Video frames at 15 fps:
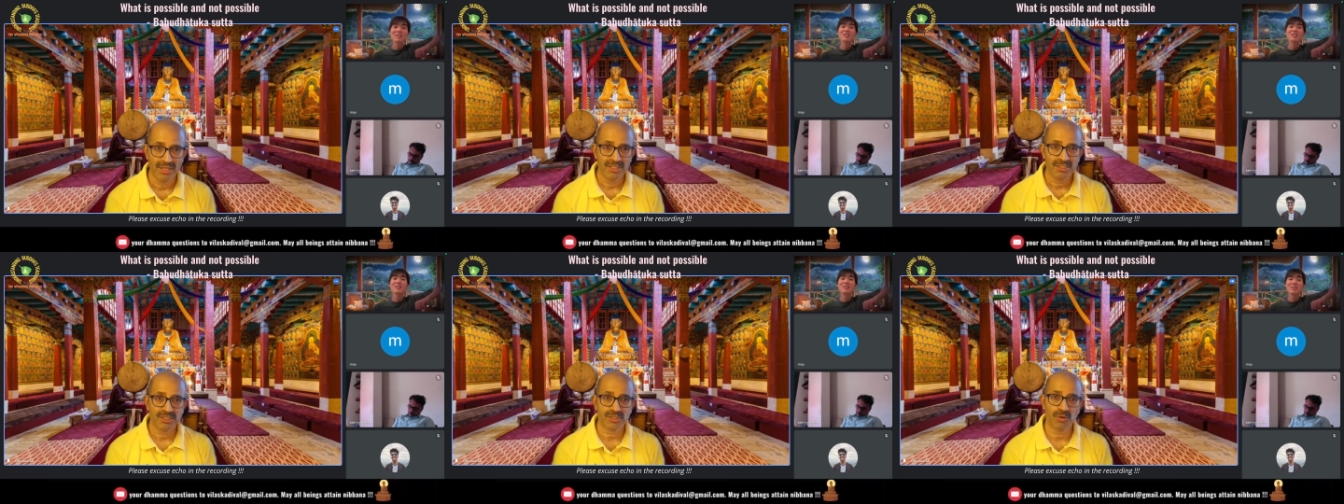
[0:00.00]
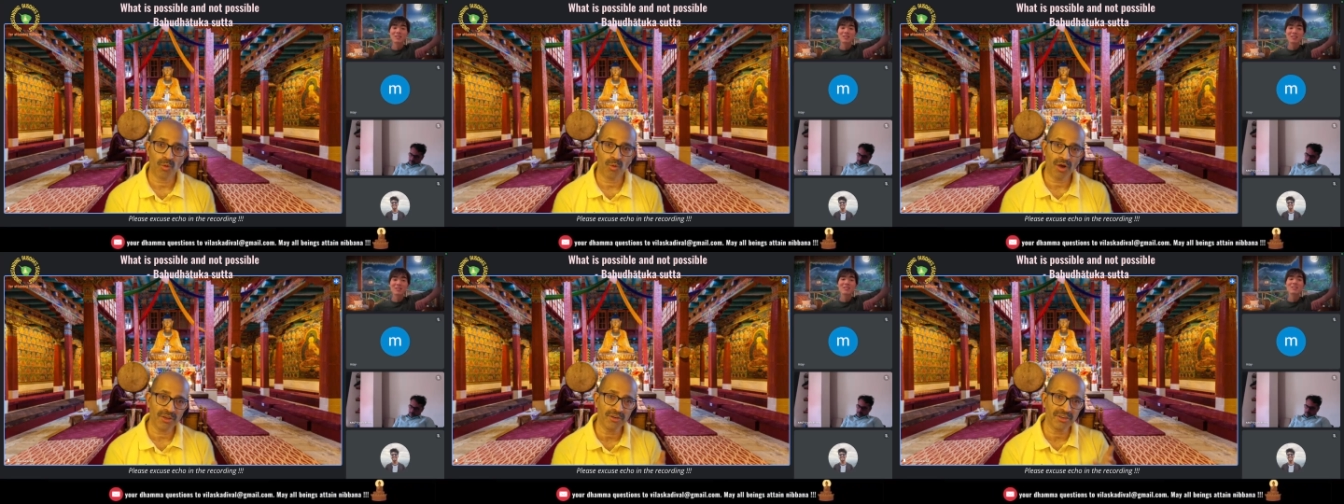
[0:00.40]
So
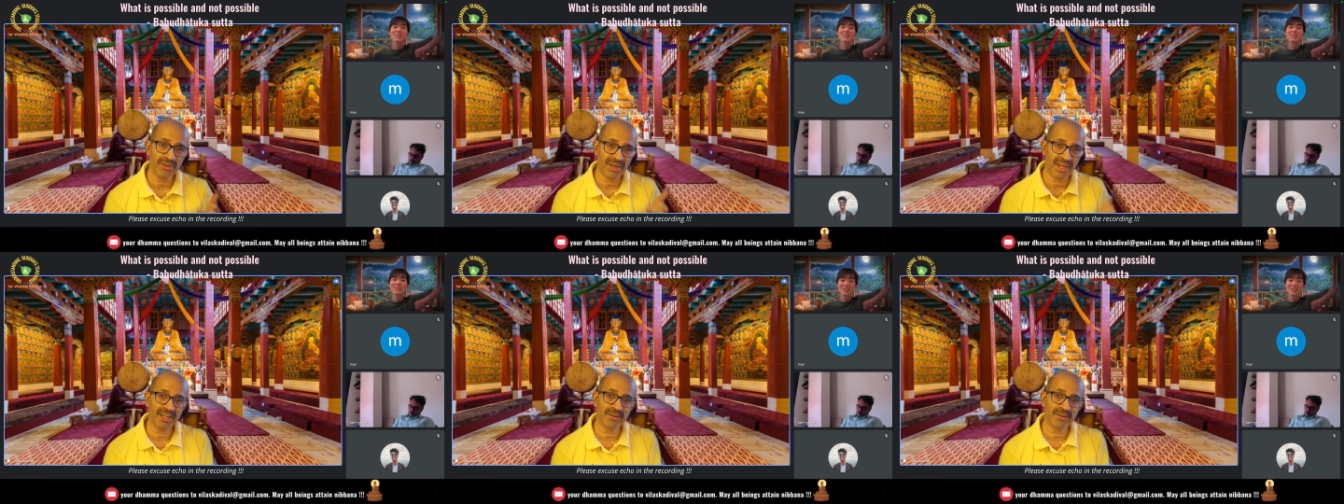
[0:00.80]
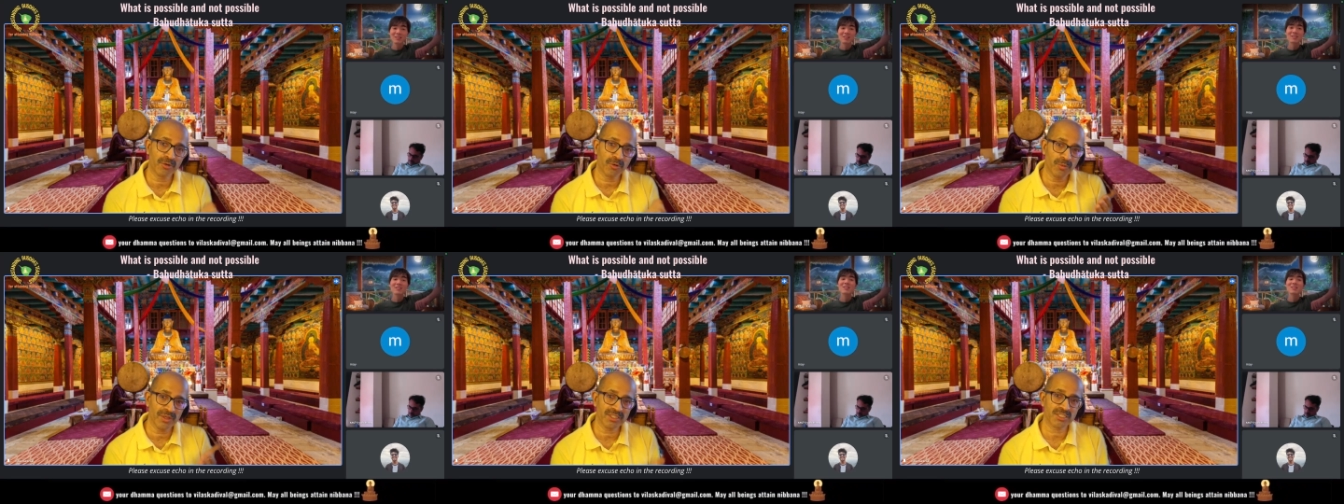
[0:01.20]
what you're trying to
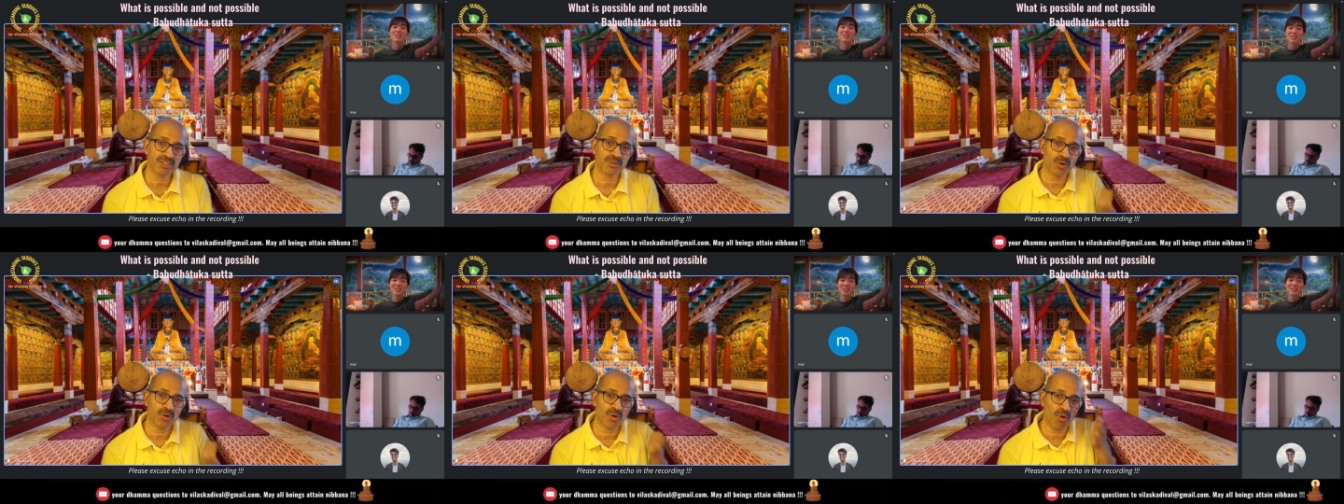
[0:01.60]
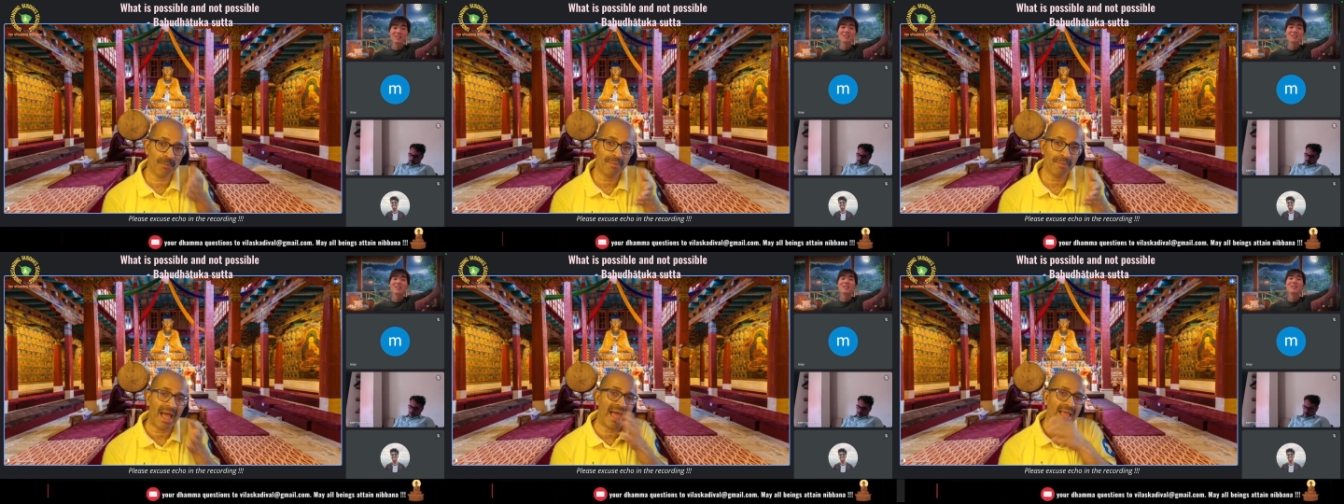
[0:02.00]
do is to go
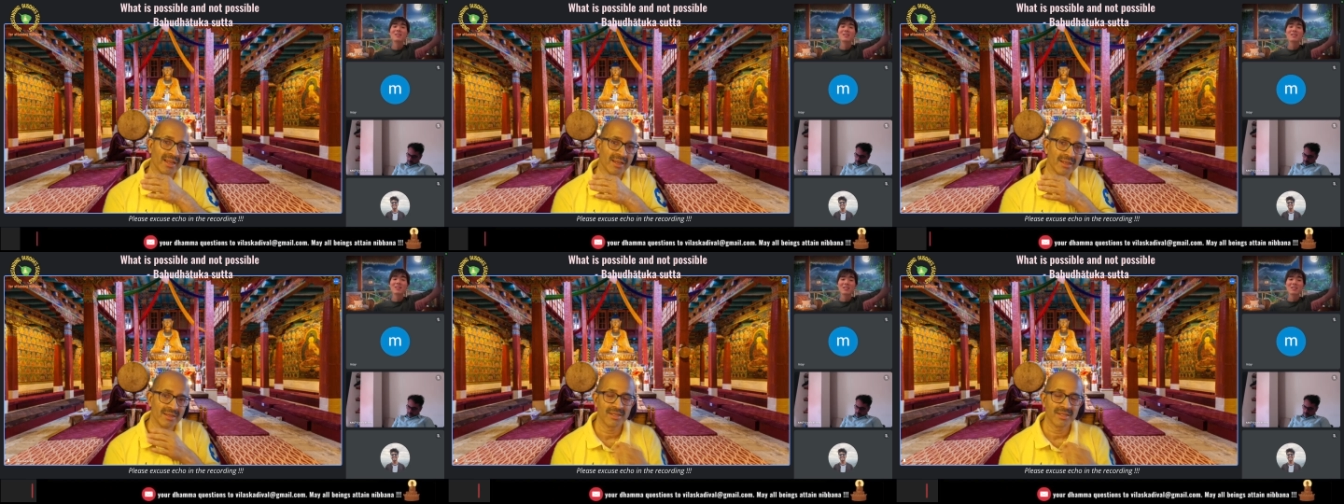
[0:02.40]
back.